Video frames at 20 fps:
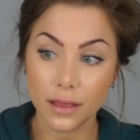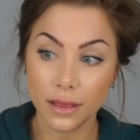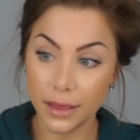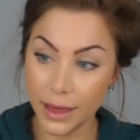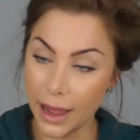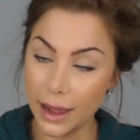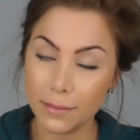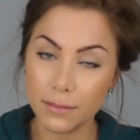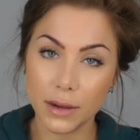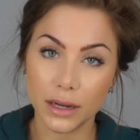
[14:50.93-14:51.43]

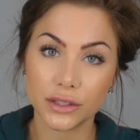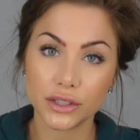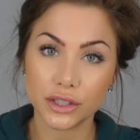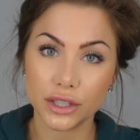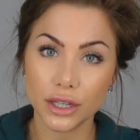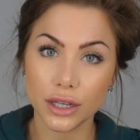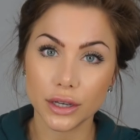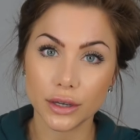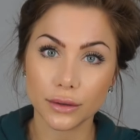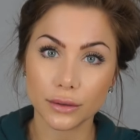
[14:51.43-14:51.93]
that much
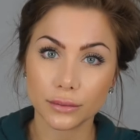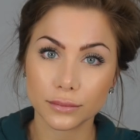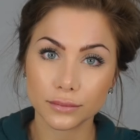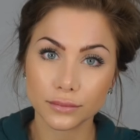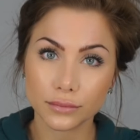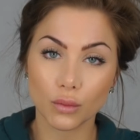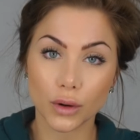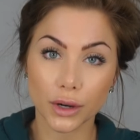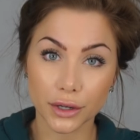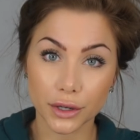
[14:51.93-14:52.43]
to you
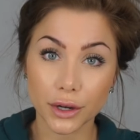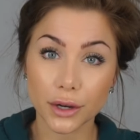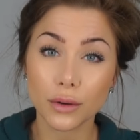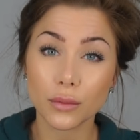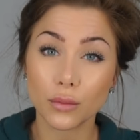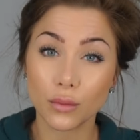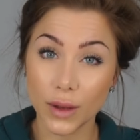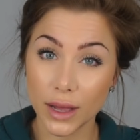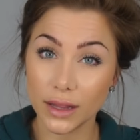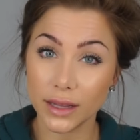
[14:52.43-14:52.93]
where
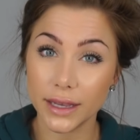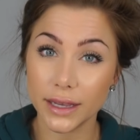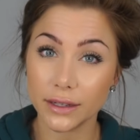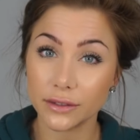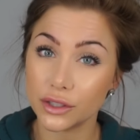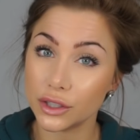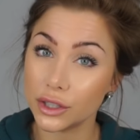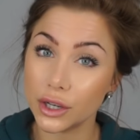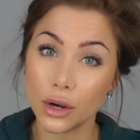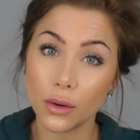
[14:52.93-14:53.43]
you're
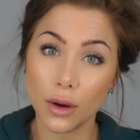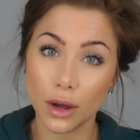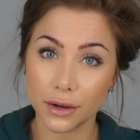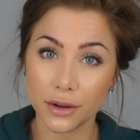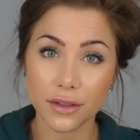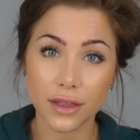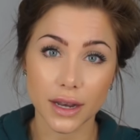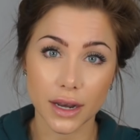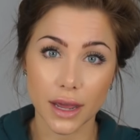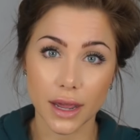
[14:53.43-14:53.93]
willing to go
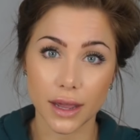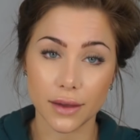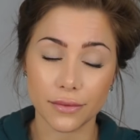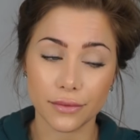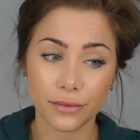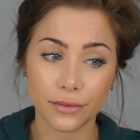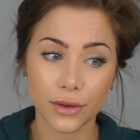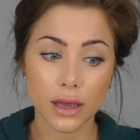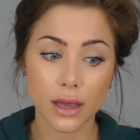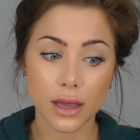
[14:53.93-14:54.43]
under the
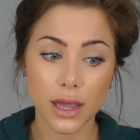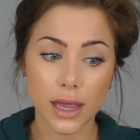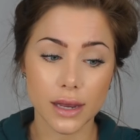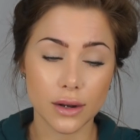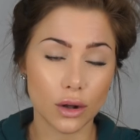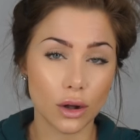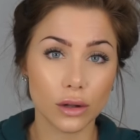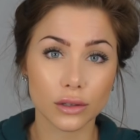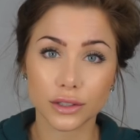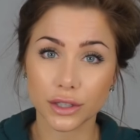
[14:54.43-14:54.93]
knife and
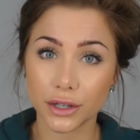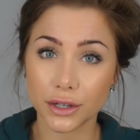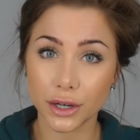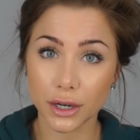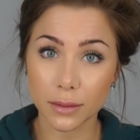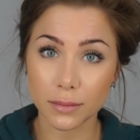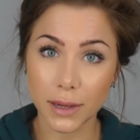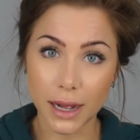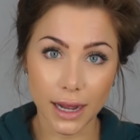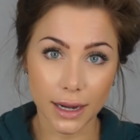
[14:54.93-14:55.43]
alter
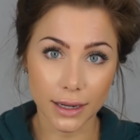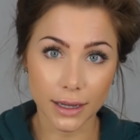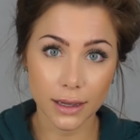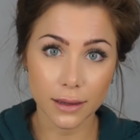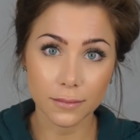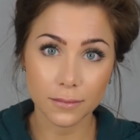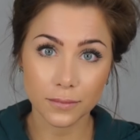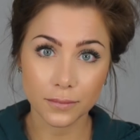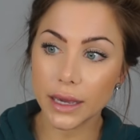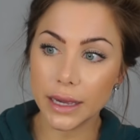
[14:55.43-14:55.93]
your
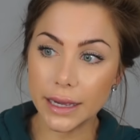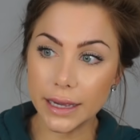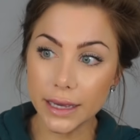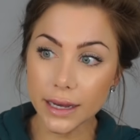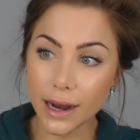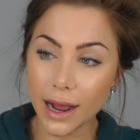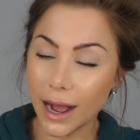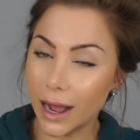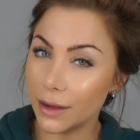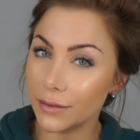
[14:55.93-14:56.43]
body,
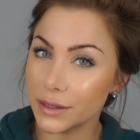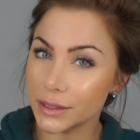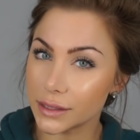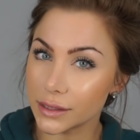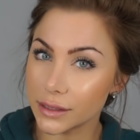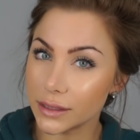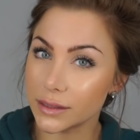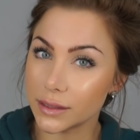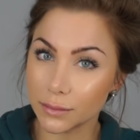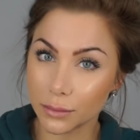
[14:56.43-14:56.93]
it
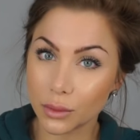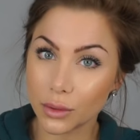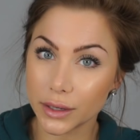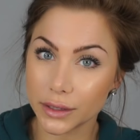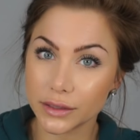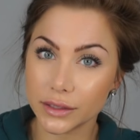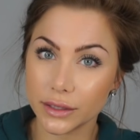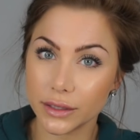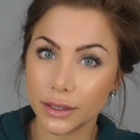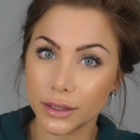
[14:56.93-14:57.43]
obviously is
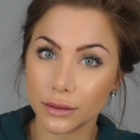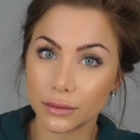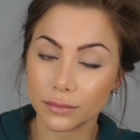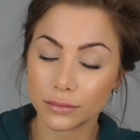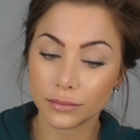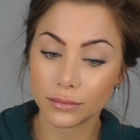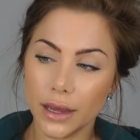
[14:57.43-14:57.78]
important to you.